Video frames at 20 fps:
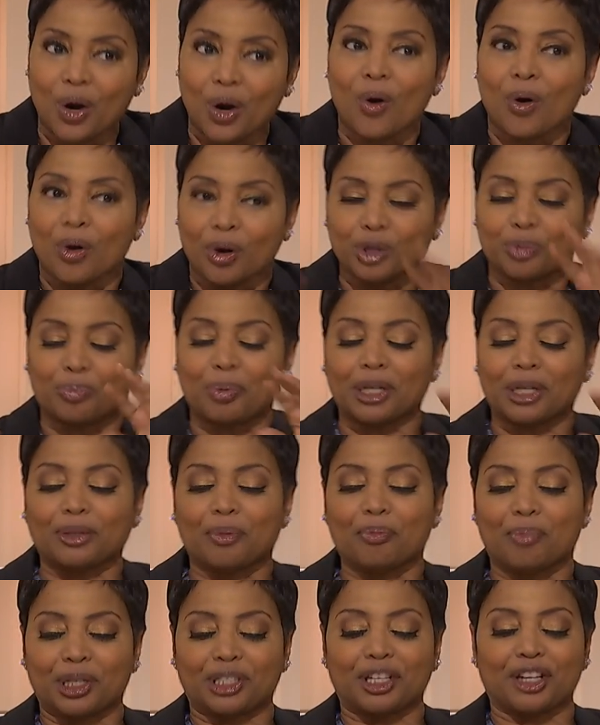not to yours, but,
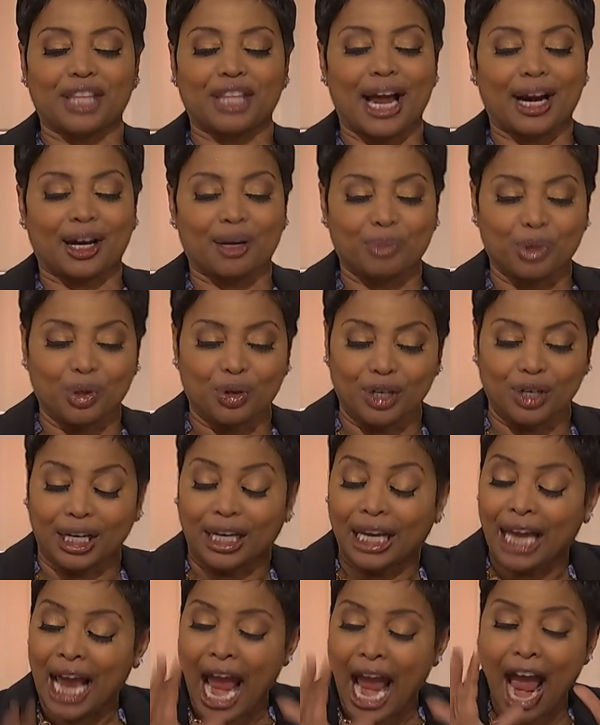but to that community.
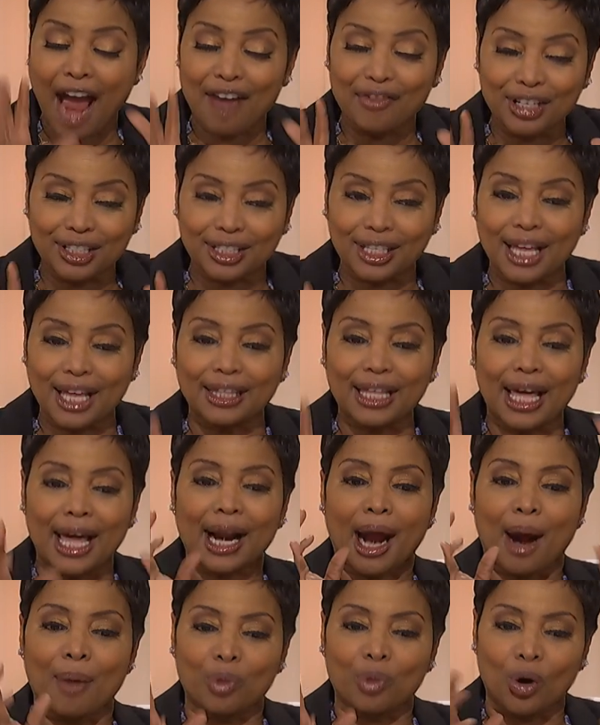I Having agree. said that,
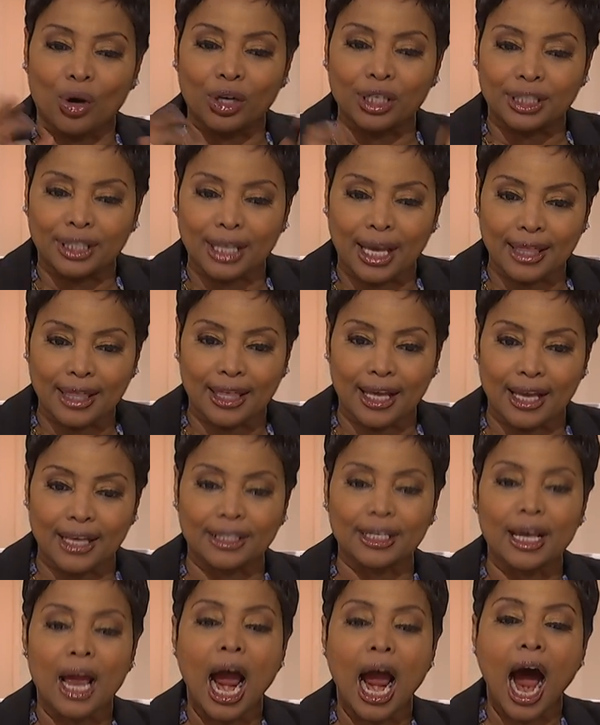I'm going to say this.